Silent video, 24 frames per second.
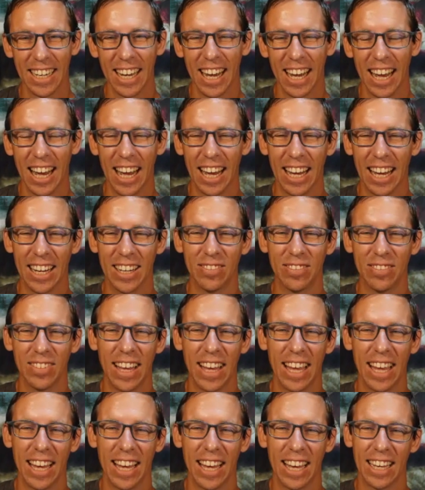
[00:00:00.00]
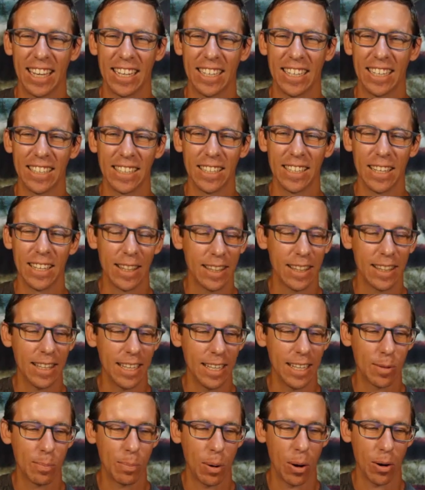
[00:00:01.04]
um, and
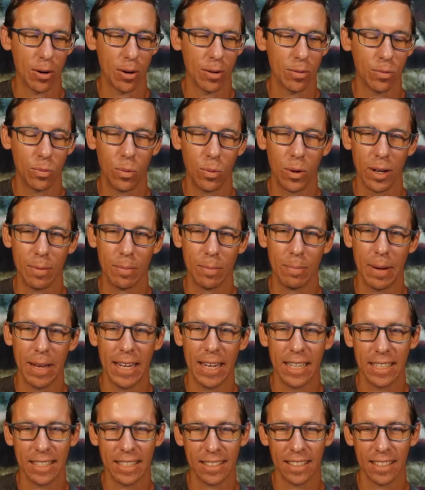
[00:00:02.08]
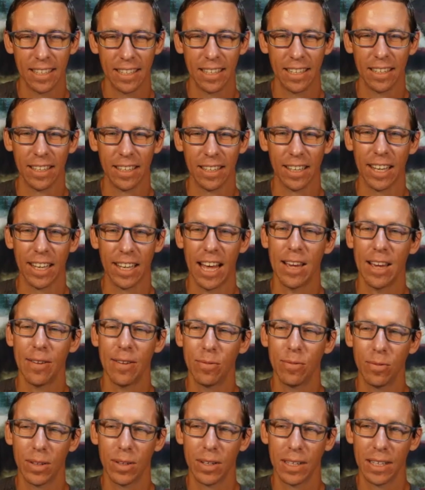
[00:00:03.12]
it's part of what makes
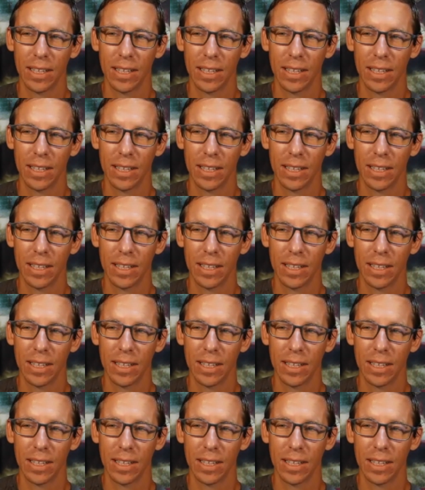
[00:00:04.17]
life